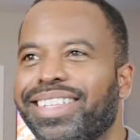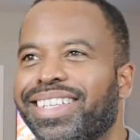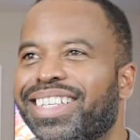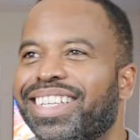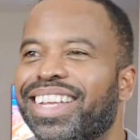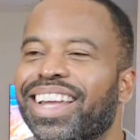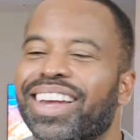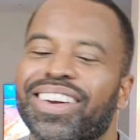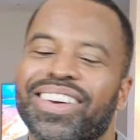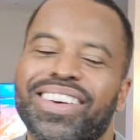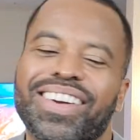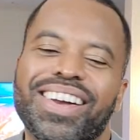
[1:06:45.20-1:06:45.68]

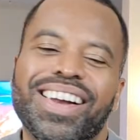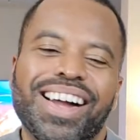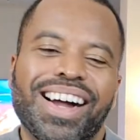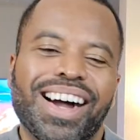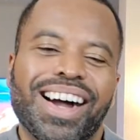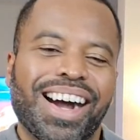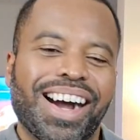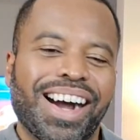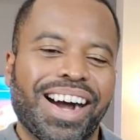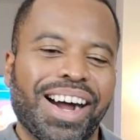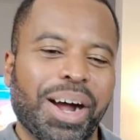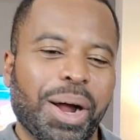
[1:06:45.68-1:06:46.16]
So
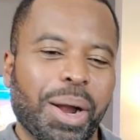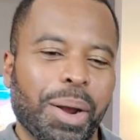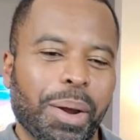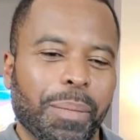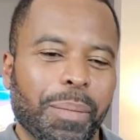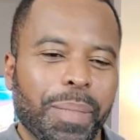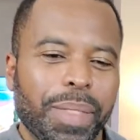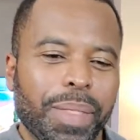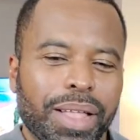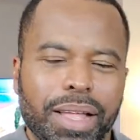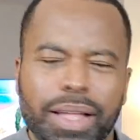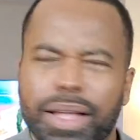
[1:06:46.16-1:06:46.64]
uh,
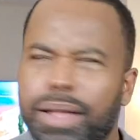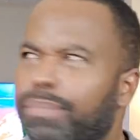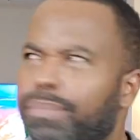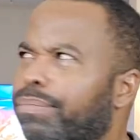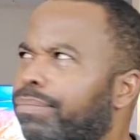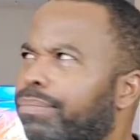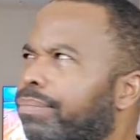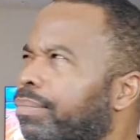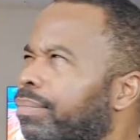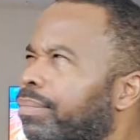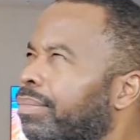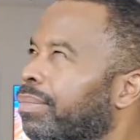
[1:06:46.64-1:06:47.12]

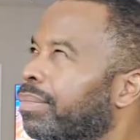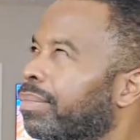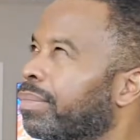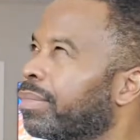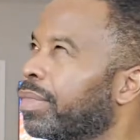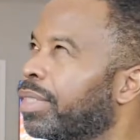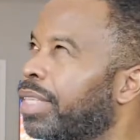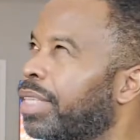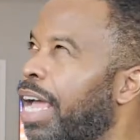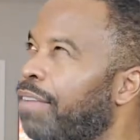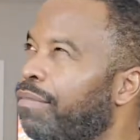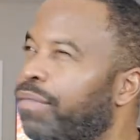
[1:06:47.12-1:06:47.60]

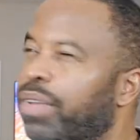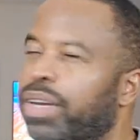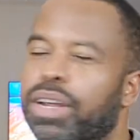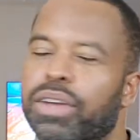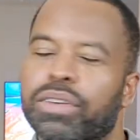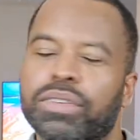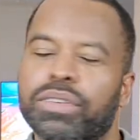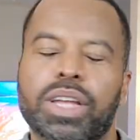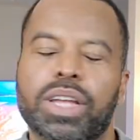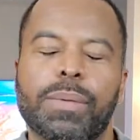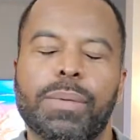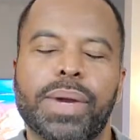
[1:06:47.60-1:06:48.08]
that
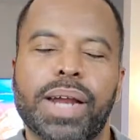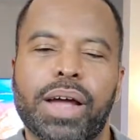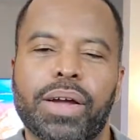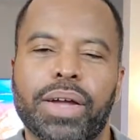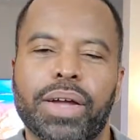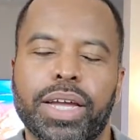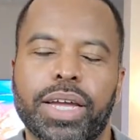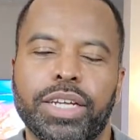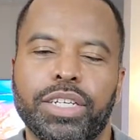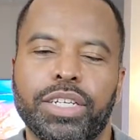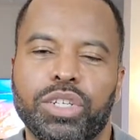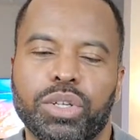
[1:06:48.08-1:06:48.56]
video is coming
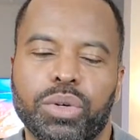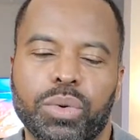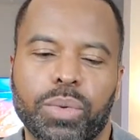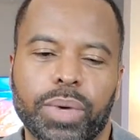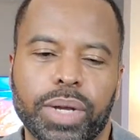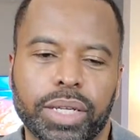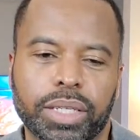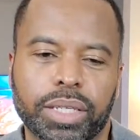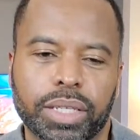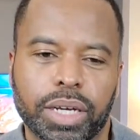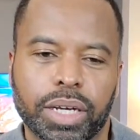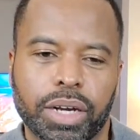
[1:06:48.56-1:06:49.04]
out in two
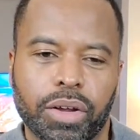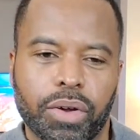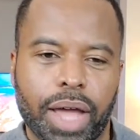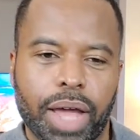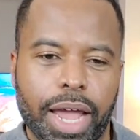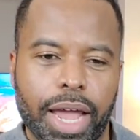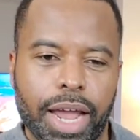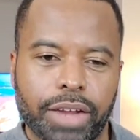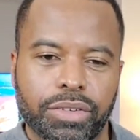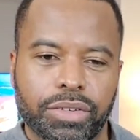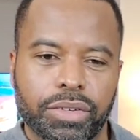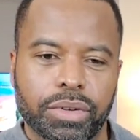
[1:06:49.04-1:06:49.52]
weeks and it will
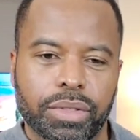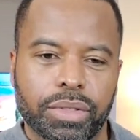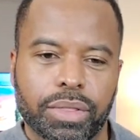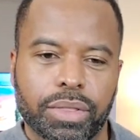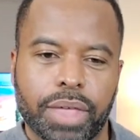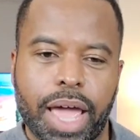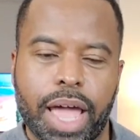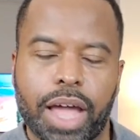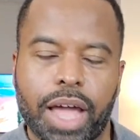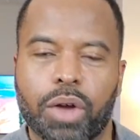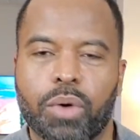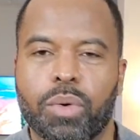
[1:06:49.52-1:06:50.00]
answer
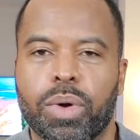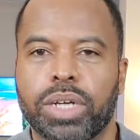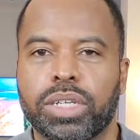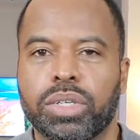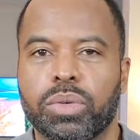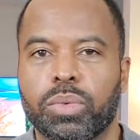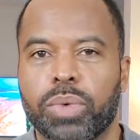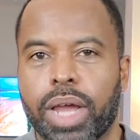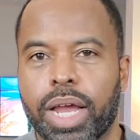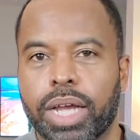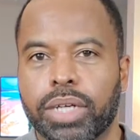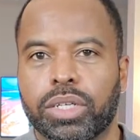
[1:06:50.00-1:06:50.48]
that
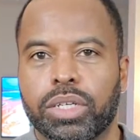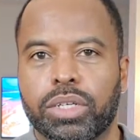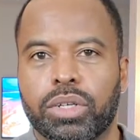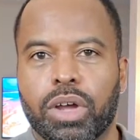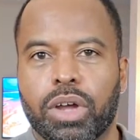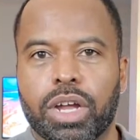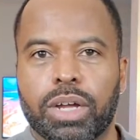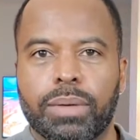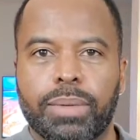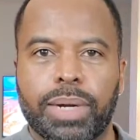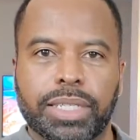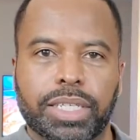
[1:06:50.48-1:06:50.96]
question. We actually
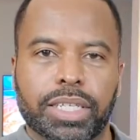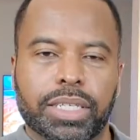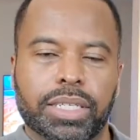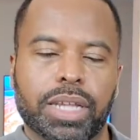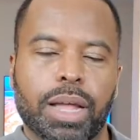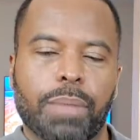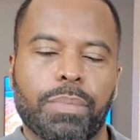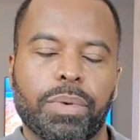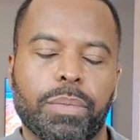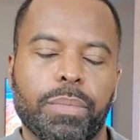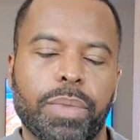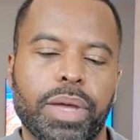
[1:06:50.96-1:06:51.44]
talk about the
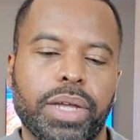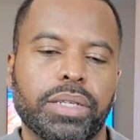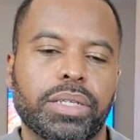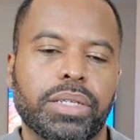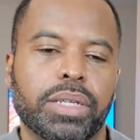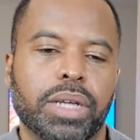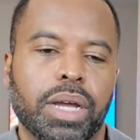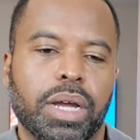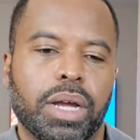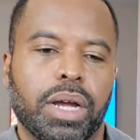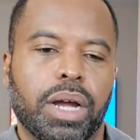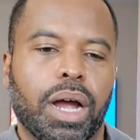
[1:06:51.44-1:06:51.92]

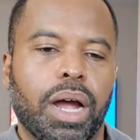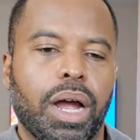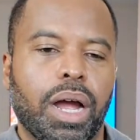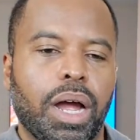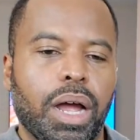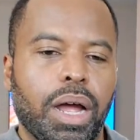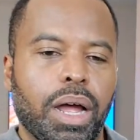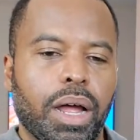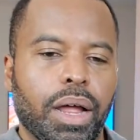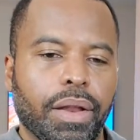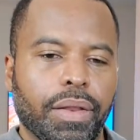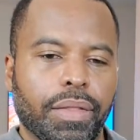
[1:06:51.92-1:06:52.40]
supplements
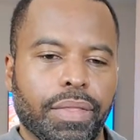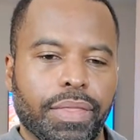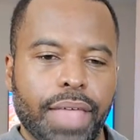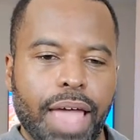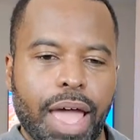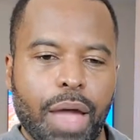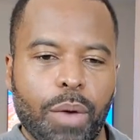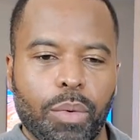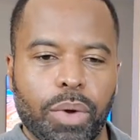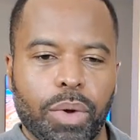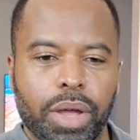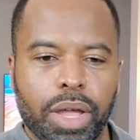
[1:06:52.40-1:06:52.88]
uh,
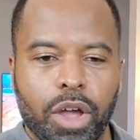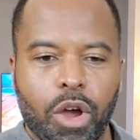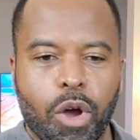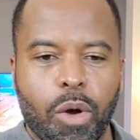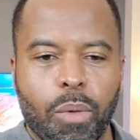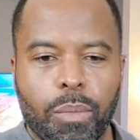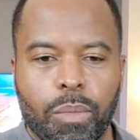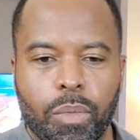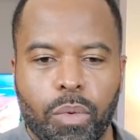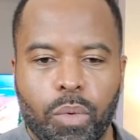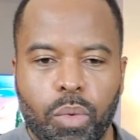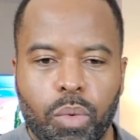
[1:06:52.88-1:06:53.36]
that will
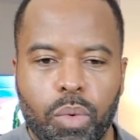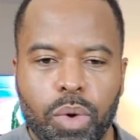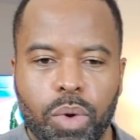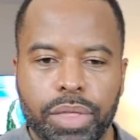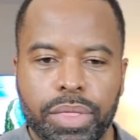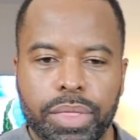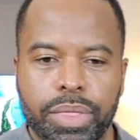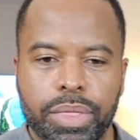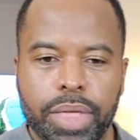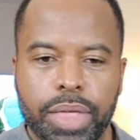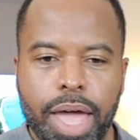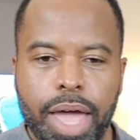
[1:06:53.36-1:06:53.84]
help
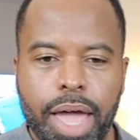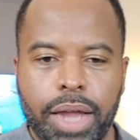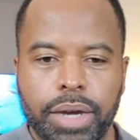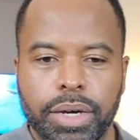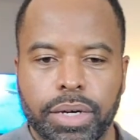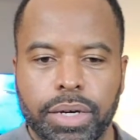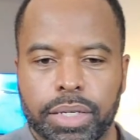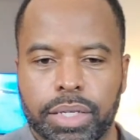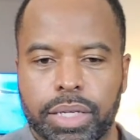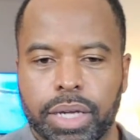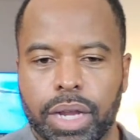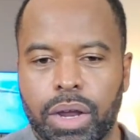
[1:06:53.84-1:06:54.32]
with
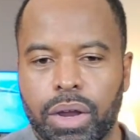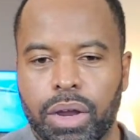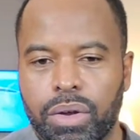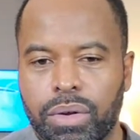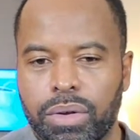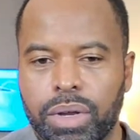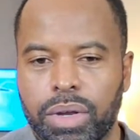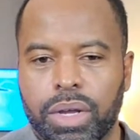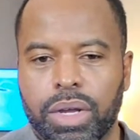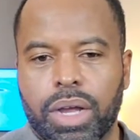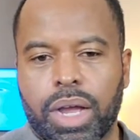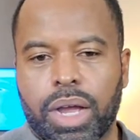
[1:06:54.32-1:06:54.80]
that.
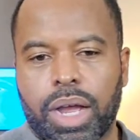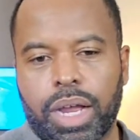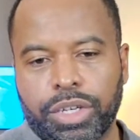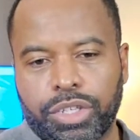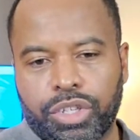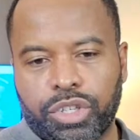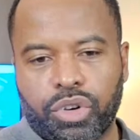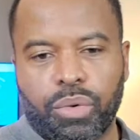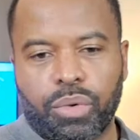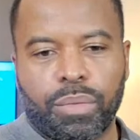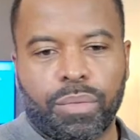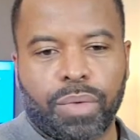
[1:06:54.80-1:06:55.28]
So uh,
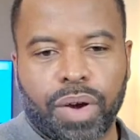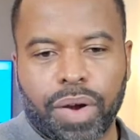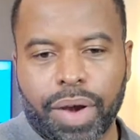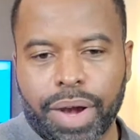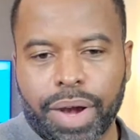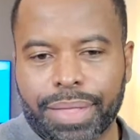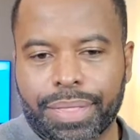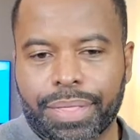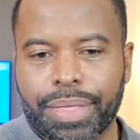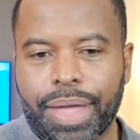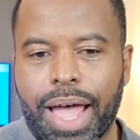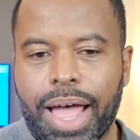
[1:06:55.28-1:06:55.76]

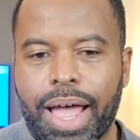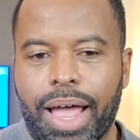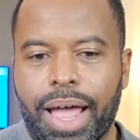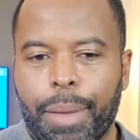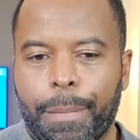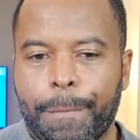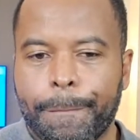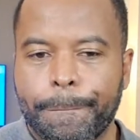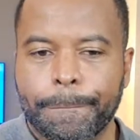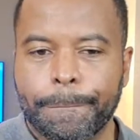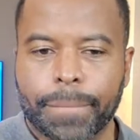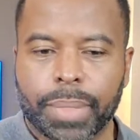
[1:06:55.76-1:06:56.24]
turmeric,
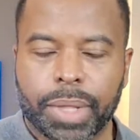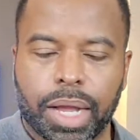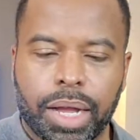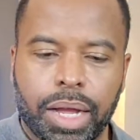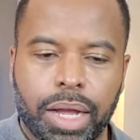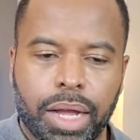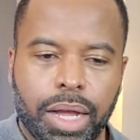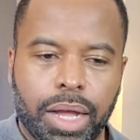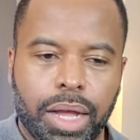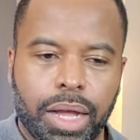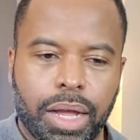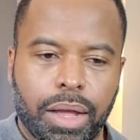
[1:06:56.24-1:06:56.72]
thyme, a
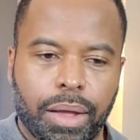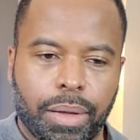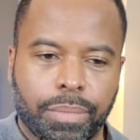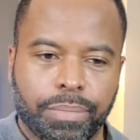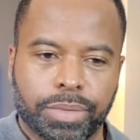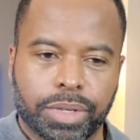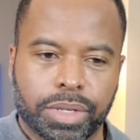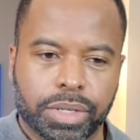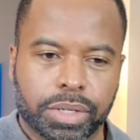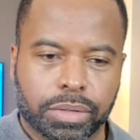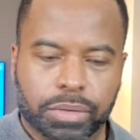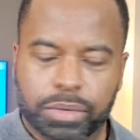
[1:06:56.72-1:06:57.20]

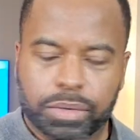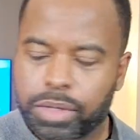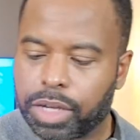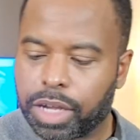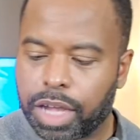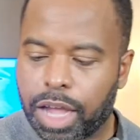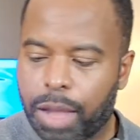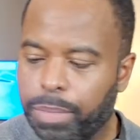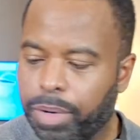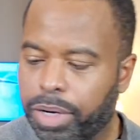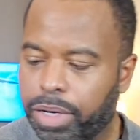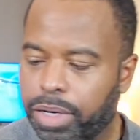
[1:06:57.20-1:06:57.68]
uh,
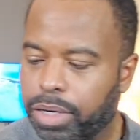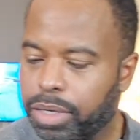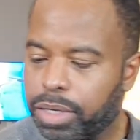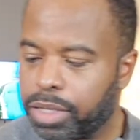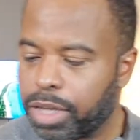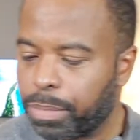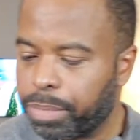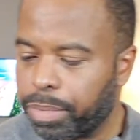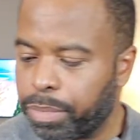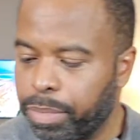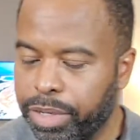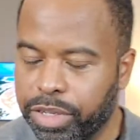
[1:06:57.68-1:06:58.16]
couple of
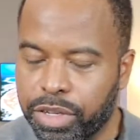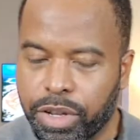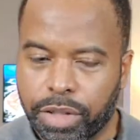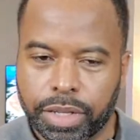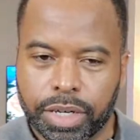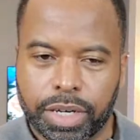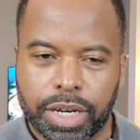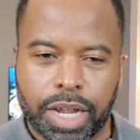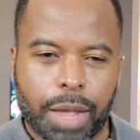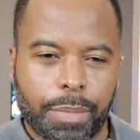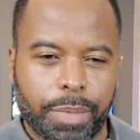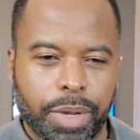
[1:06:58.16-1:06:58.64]
the
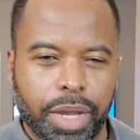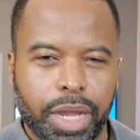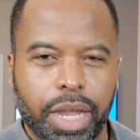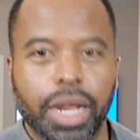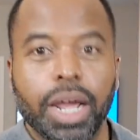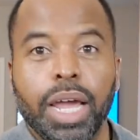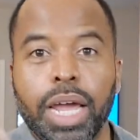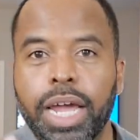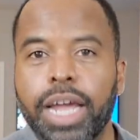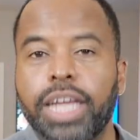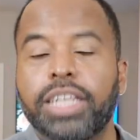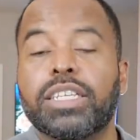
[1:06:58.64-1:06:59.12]
supplements off the top of
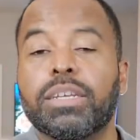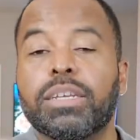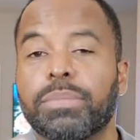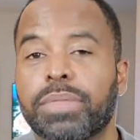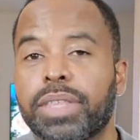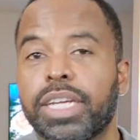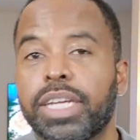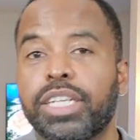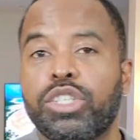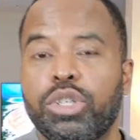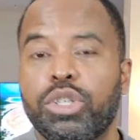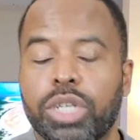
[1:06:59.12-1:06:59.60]
here, and
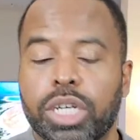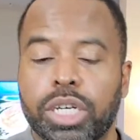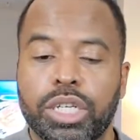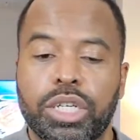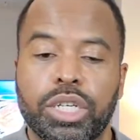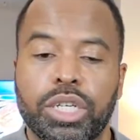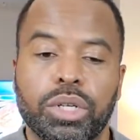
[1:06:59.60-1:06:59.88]
some things you can